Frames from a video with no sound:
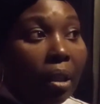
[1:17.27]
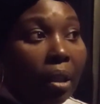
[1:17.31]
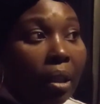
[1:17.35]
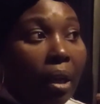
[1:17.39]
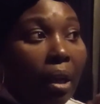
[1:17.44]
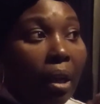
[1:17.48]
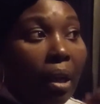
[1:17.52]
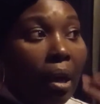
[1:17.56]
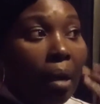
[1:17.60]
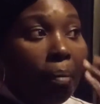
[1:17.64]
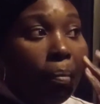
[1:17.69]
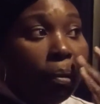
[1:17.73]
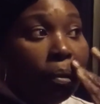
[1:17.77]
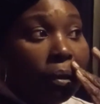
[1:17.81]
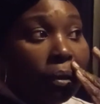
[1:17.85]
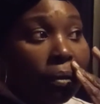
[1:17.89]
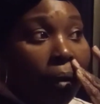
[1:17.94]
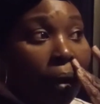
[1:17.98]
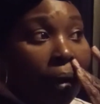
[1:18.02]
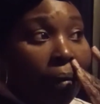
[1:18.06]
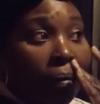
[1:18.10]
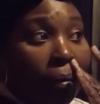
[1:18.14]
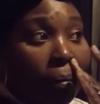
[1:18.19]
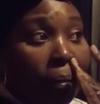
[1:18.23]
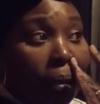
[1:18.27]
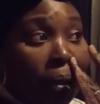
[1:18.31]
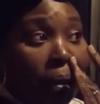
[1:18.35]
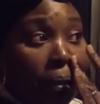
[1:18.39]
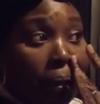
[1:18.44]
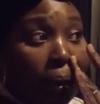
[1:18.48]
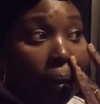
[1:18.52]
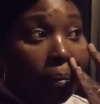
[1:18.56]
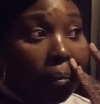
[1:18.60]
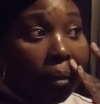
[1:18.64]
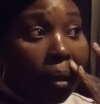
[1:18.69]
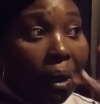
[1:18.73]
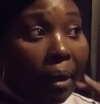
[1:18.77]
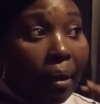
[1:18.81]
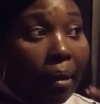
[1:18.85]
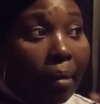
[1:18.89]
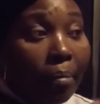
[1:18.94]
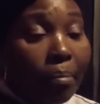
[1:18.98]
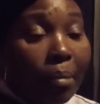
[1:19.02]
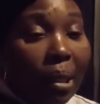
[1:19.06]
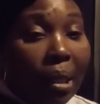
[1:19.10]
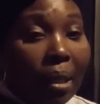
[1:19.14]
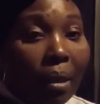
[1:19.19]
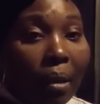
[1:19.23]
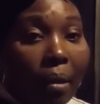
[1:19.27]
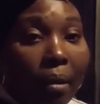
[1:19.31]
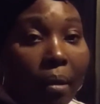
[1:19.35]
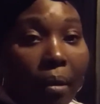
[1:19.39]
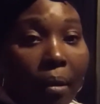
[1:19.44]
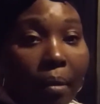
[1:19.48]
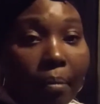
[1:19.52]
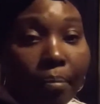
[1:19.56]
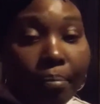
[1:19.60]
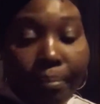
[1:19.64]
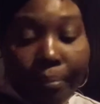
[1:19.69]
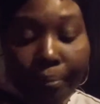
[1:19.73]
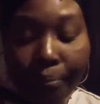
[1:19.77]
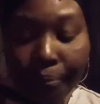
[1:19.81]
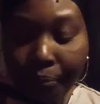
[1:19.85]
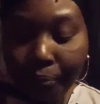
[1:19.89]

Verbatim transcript: uh prescribing me something to help me um